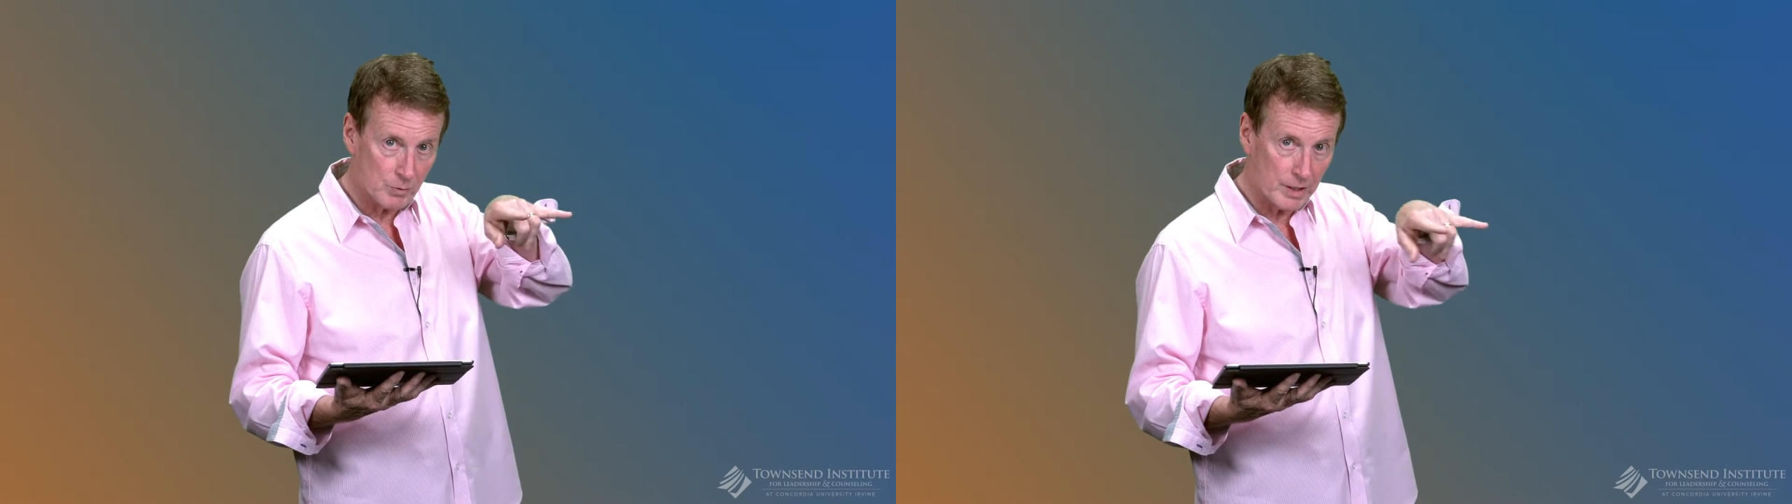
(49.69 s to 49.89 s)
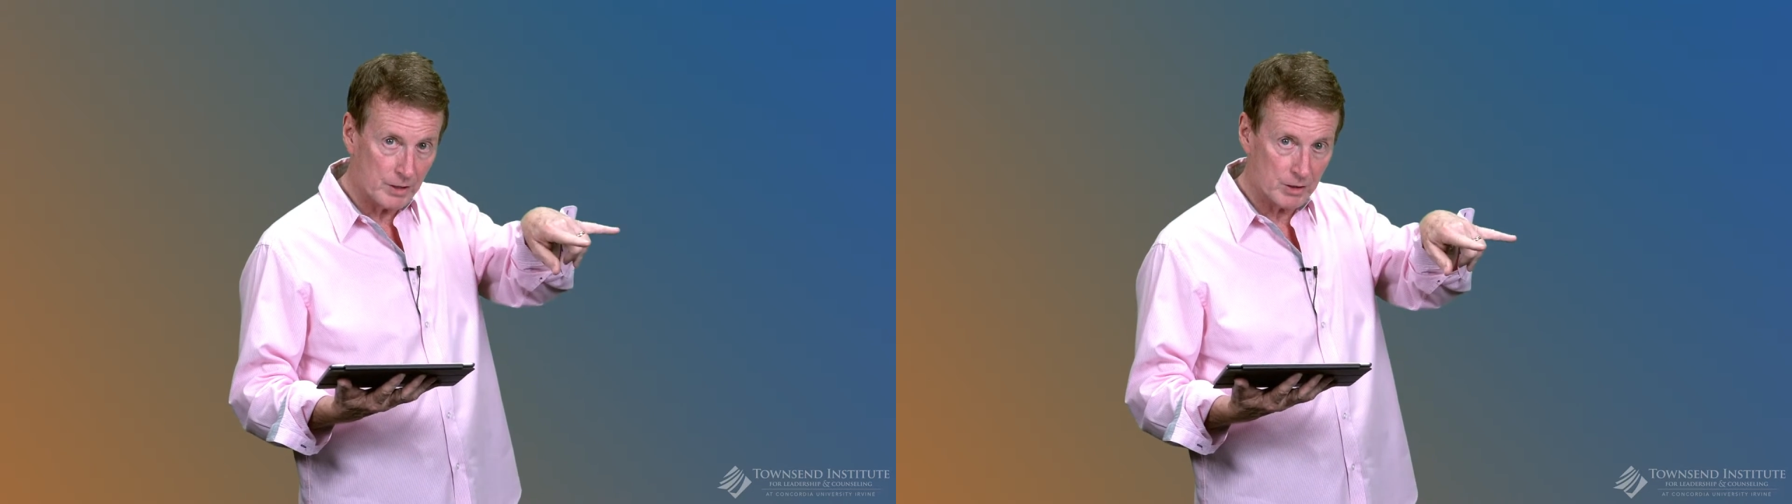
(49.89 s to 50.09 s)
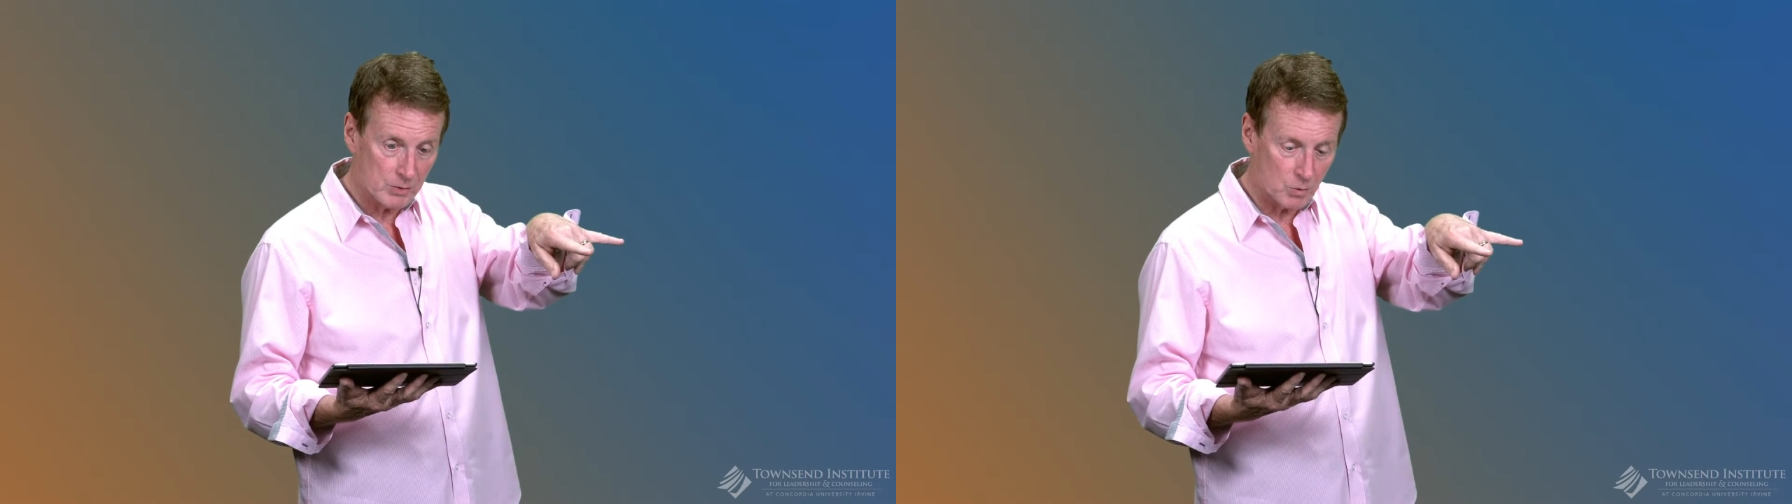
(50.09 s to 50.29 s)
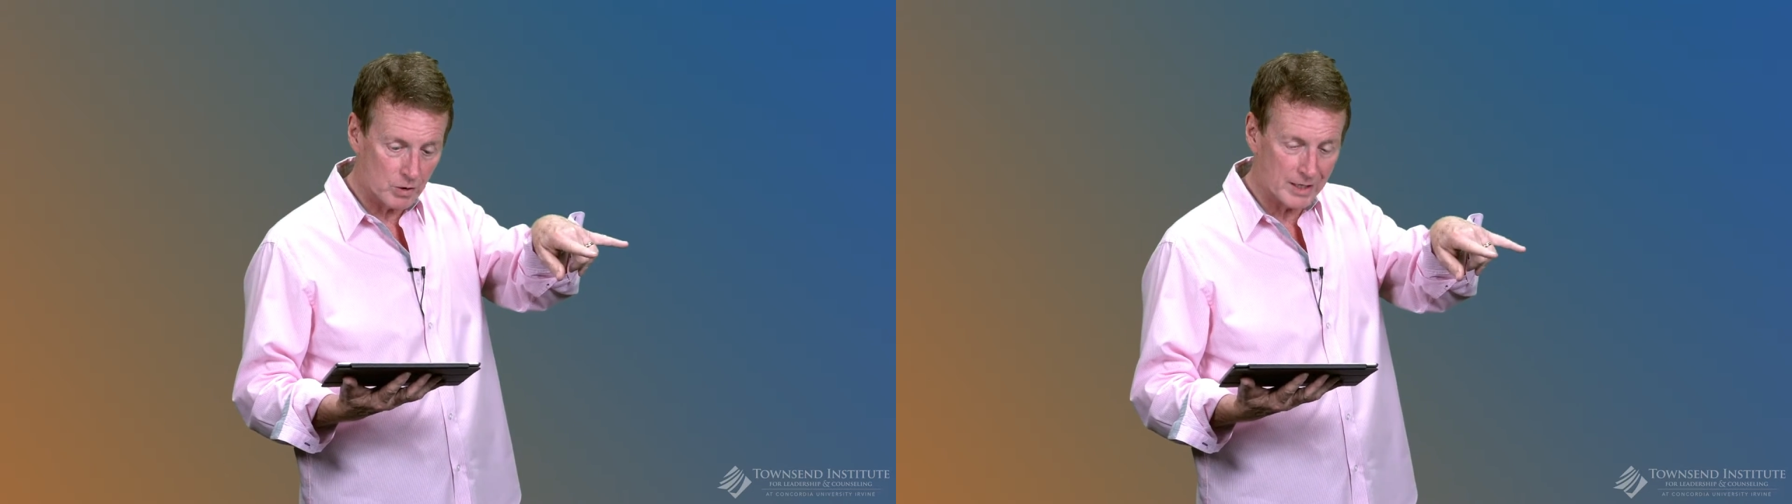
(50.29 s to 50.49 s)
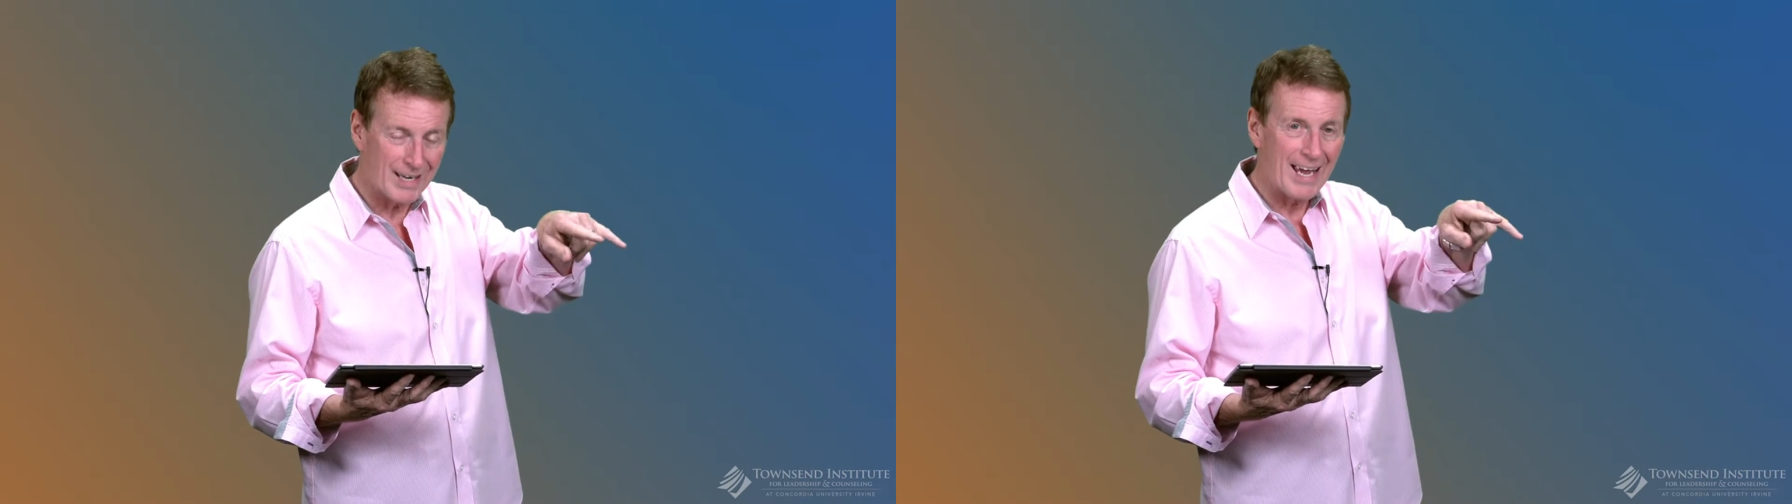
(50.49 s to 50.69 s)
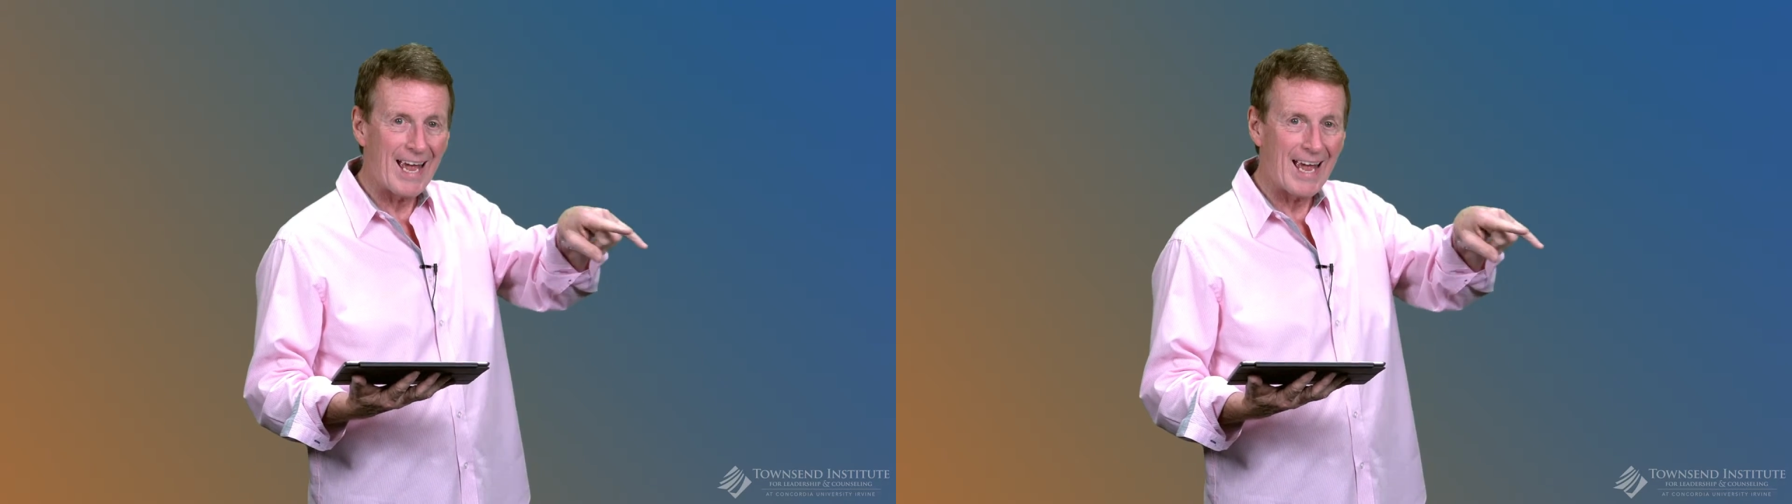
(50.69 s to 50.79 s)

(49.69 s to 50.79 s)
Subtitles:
radar is working.